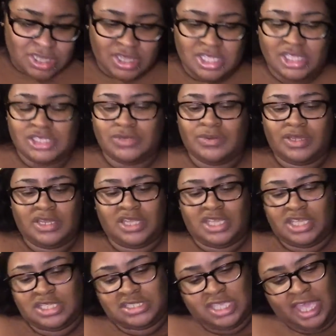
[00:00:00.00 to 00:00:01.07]
This one
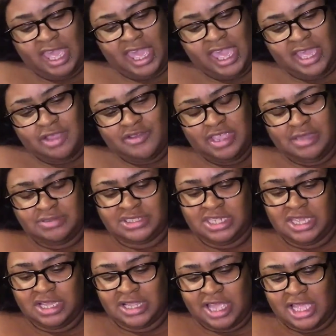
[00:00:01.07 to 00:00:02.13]
is a cream
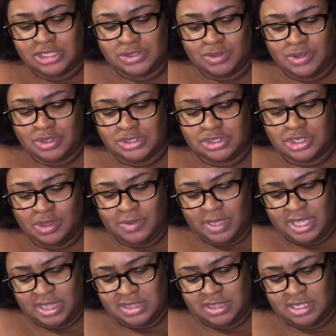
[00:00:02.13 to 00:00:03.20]
sheen glass also
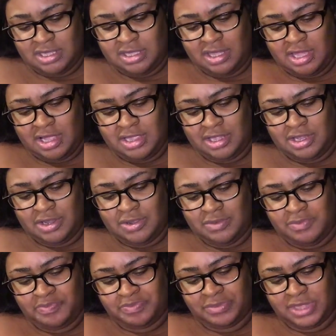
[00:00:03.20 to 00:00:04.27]
in the color
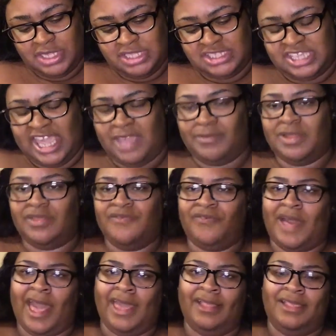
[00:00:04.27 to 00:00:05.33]
Date with
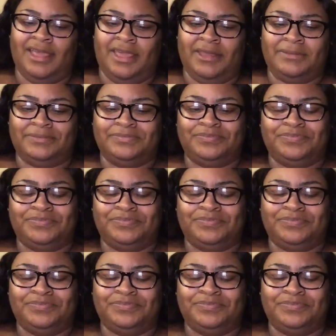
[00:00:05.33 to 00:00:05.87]
Violet.